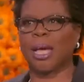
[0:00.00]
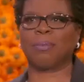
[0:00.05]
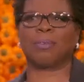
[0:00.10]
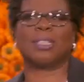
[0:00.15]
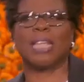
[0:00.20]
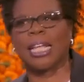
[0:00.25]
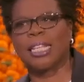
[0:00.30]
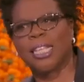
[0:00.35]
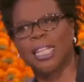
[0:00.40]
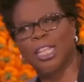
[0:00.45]
I was
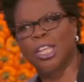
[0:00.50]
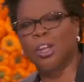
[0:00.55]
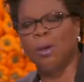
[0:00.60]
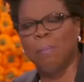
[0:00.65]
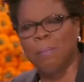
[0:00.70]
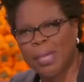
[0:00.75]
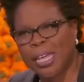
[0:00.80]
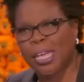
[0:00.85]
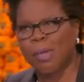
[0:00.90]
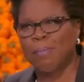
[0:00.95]
like the little
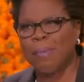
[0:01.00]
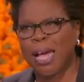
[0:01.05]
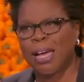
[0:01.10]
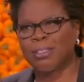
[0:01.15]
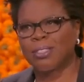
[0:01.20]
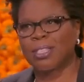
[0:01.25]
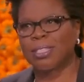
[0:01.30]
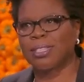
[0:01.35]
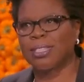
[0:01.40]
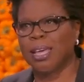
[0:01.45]
Mickey
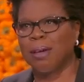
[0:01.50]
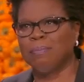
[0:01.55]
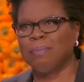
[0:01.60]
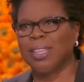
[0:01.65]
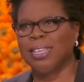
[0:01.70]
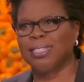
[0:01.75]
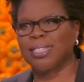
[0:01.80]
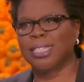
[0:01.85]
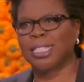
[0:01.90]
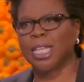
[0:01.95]
Mouse or
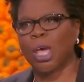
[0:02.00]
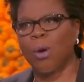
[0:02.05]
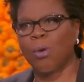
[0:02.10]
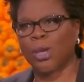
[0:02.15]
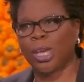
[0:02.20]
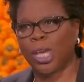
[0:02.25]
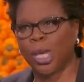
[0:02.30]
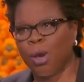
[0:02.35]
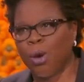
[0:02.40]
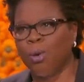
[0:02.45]
something. It's so
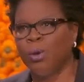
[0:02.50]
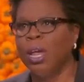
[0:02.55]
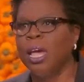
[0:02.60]
cute.